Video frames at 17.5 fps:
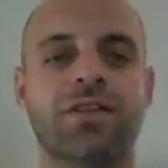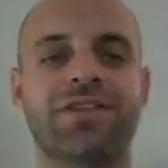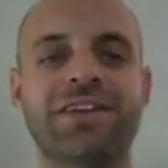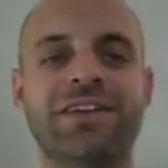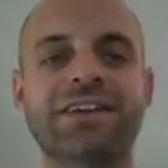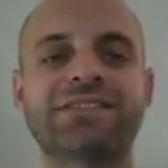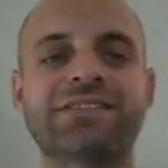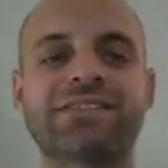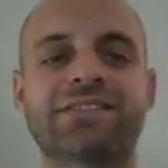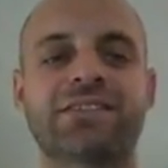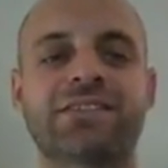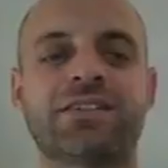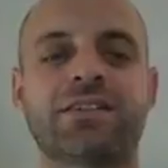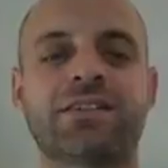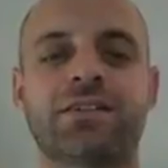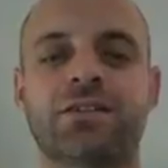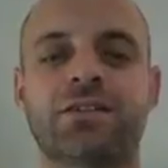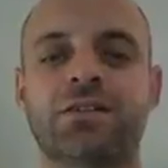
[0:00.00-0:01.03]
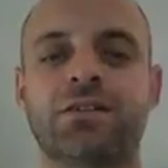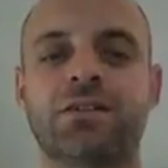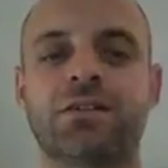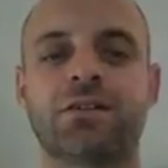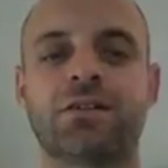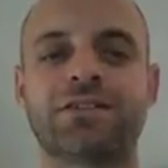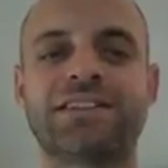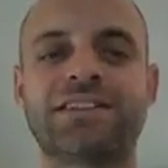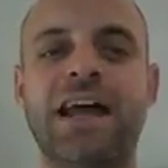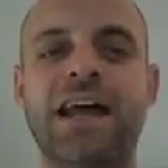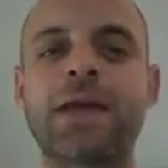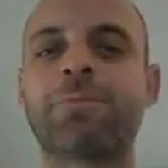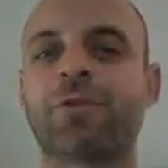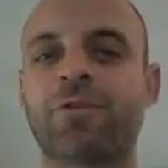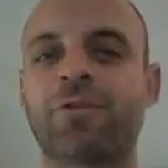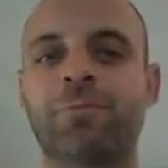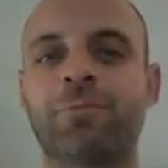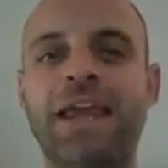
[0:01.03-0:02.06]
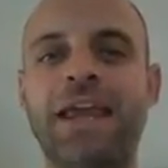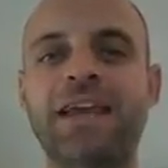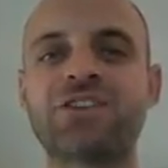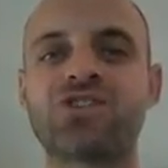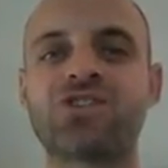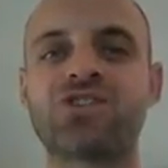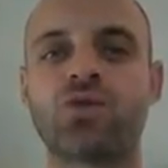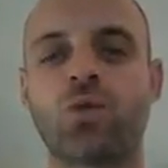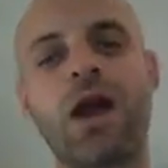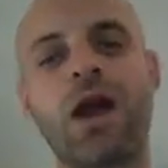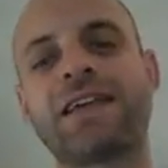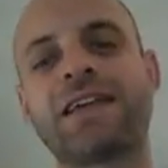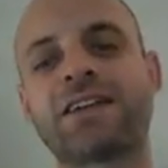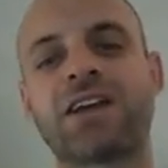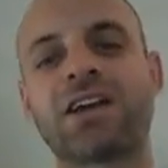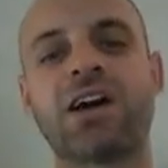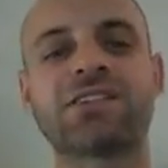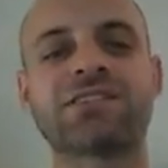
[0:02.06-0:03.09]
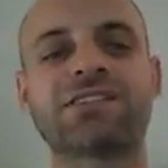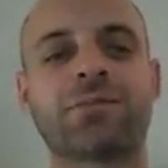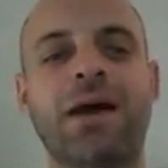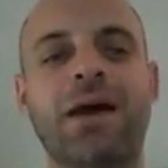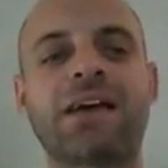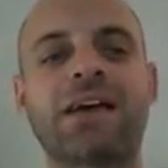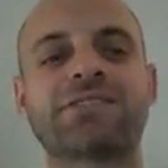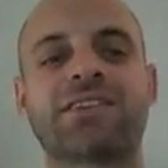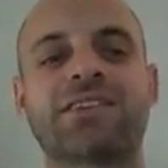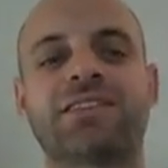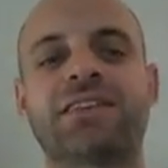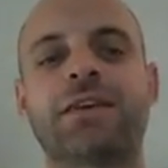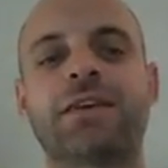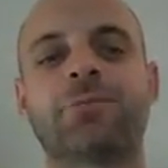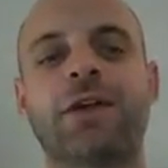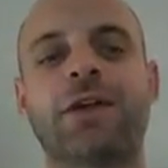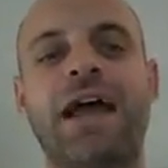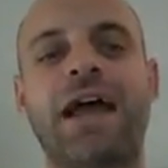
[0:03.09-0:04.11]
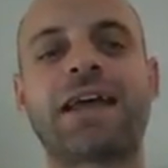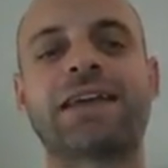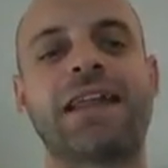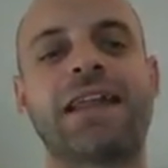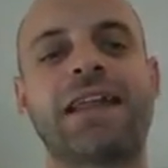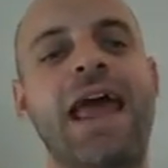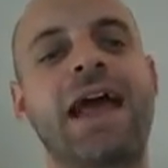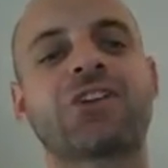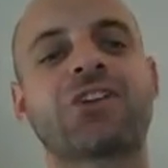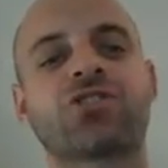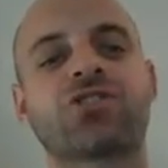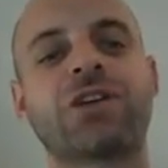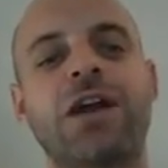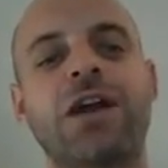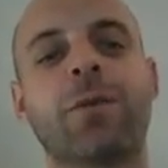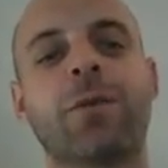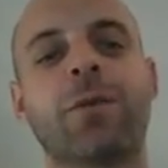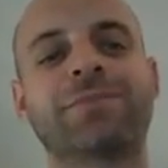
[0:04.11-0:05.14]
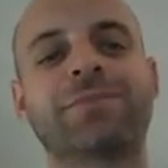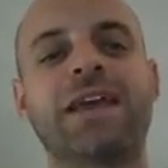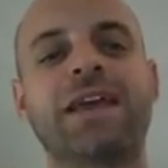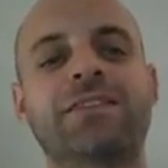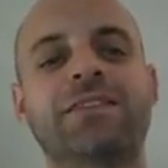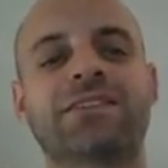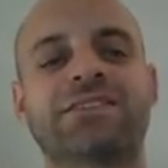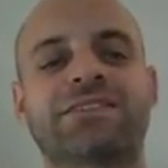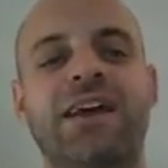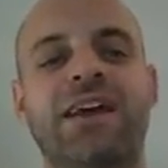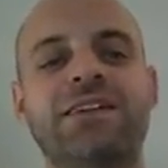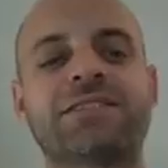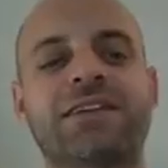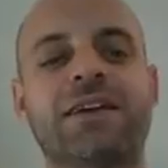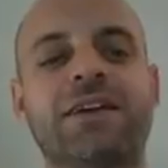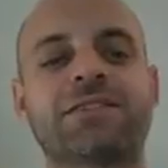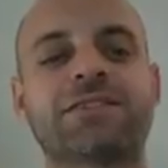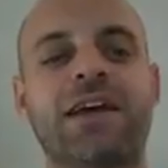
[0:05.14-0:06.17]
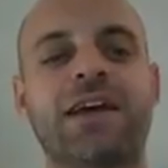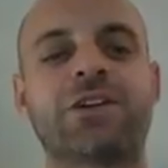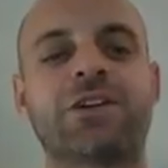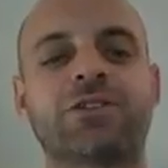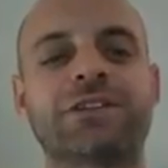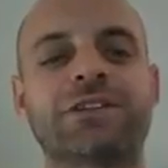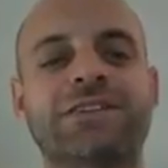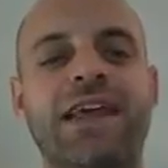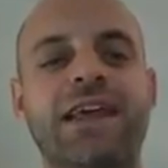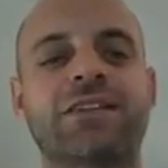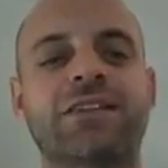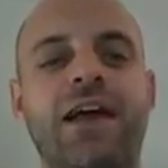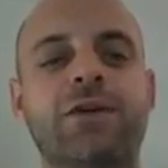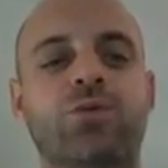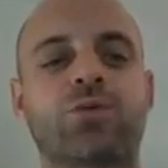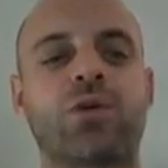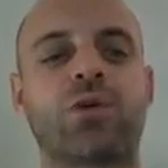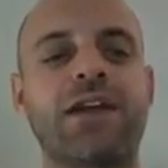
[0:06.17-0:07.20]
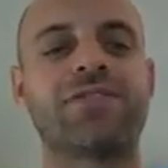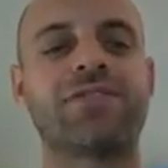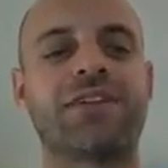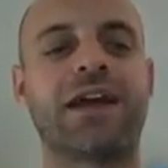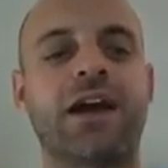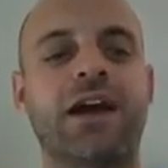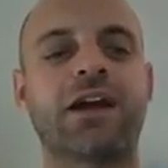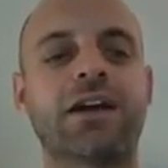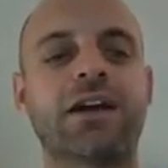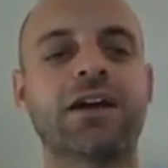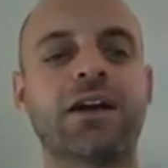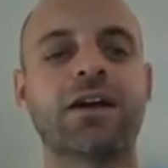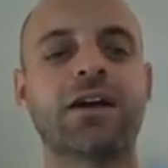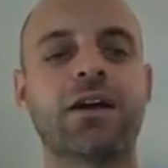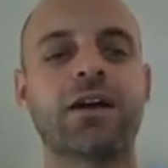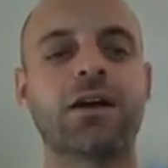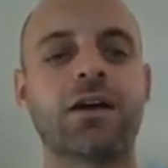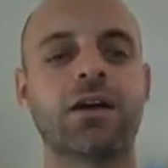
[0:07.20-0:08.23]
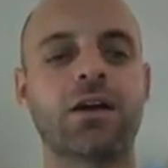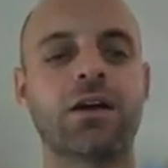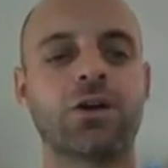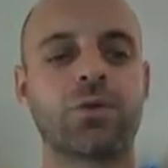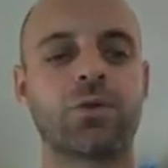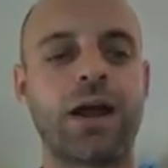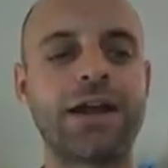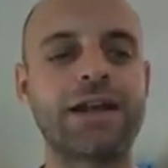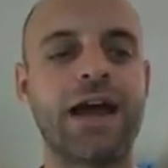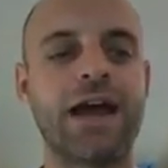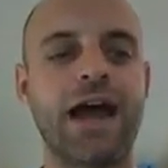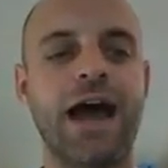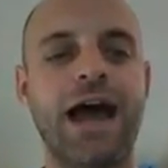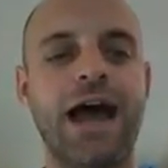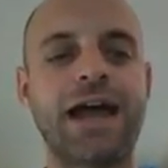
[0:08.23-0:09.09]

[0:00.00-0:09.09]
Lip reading: this type of a page where I can customize the theme. Like I can actually update the site title and tagline right there, right?